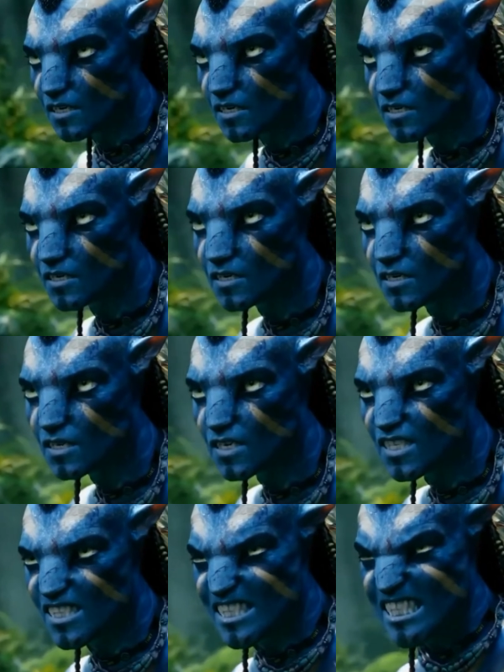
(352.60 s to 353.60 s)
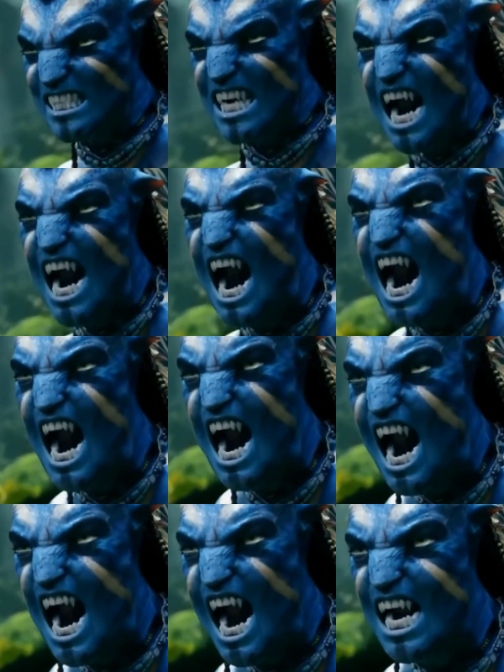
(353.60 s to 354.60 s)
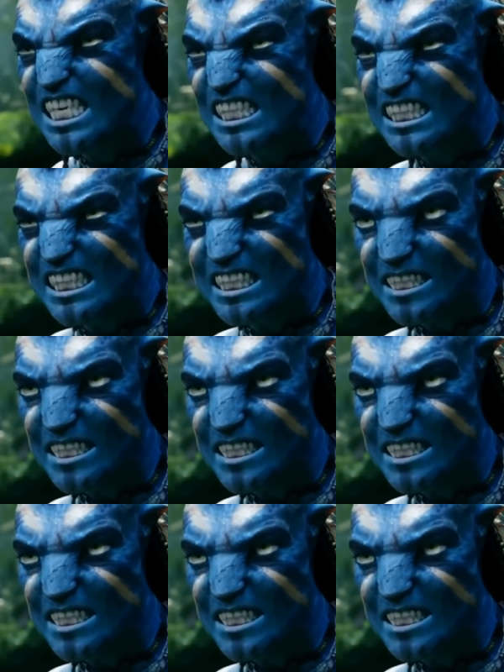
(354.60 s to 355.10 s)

only have bows and arrows, and joining the side of the